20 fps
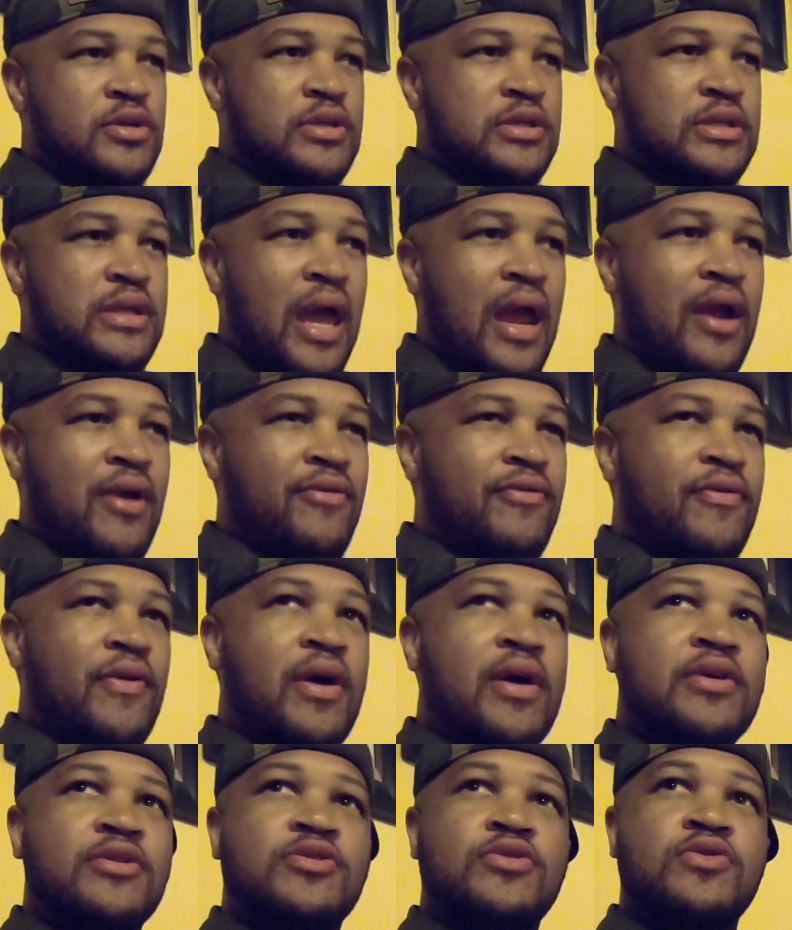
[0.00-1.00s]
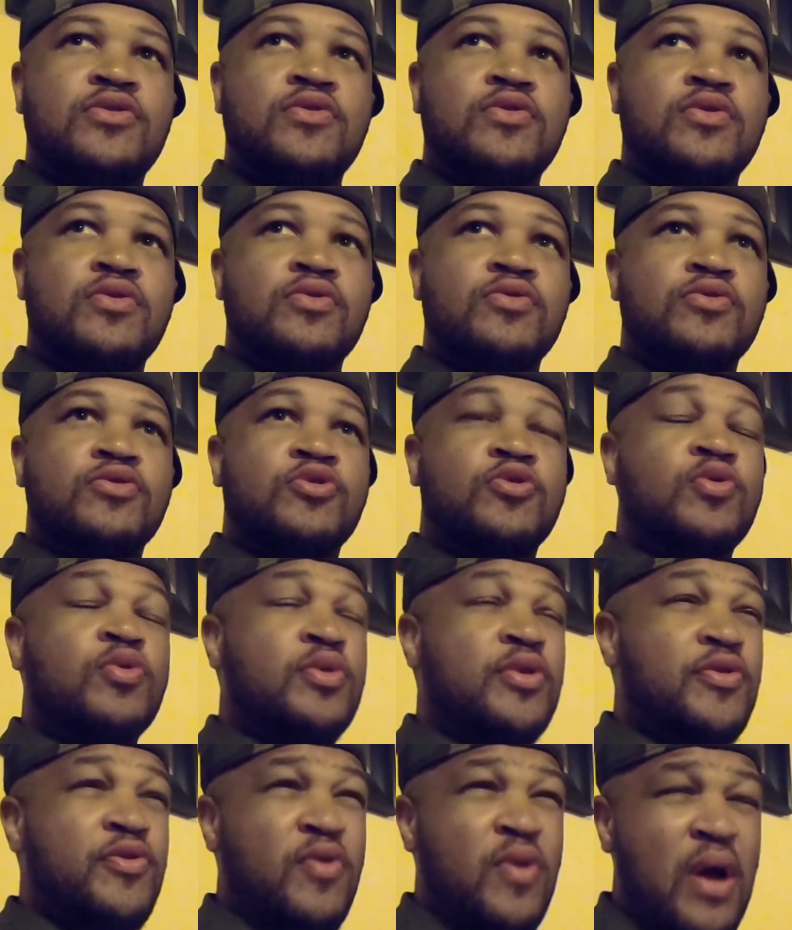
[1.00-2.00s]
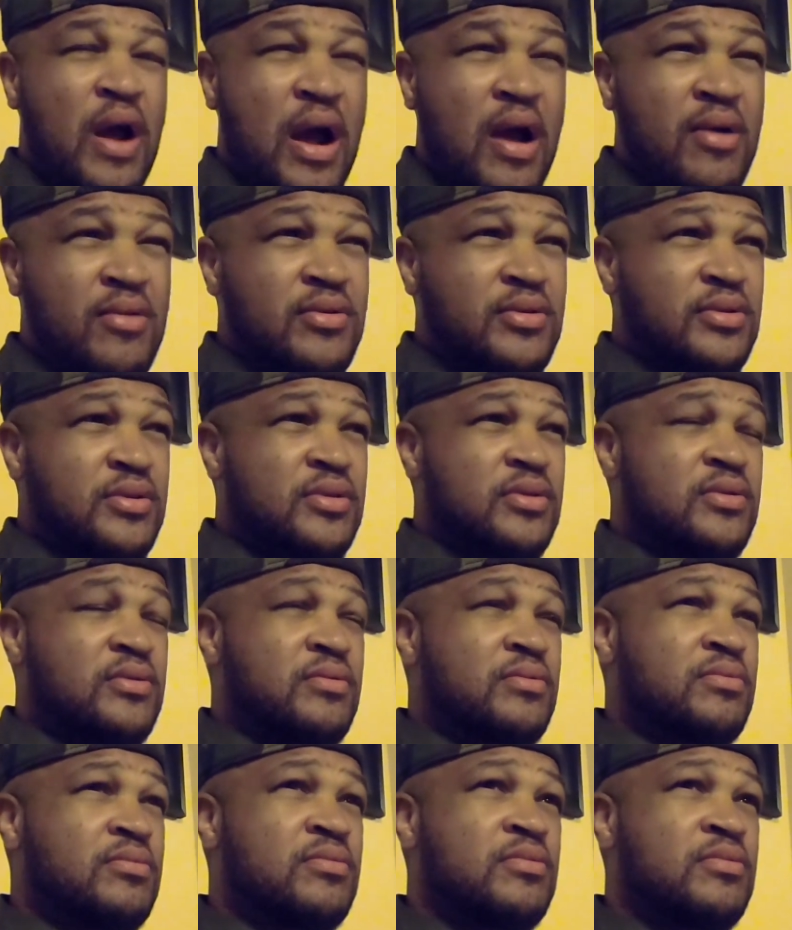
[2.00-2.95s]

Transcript: sacrifice, you know, 24 hours,